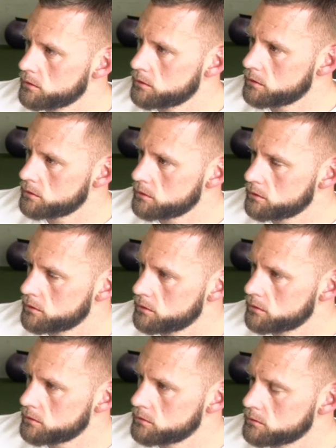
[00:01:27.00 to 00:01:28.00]

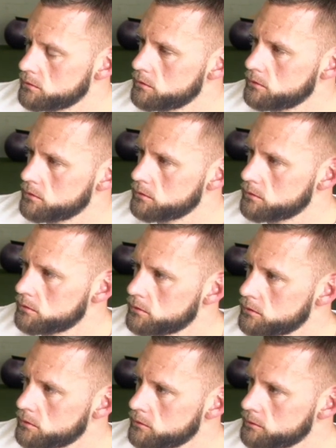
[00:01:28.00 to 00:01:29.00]

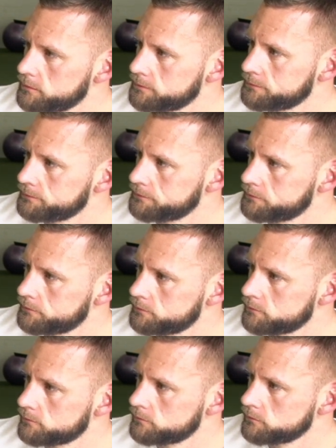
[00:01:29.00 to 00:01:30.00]

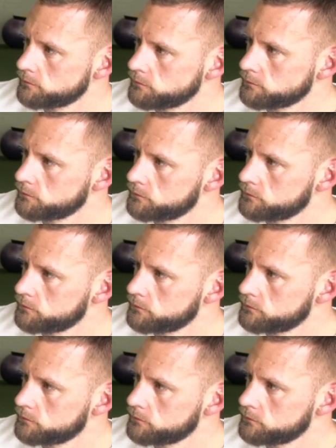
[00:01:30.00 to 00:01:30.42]
[no speech]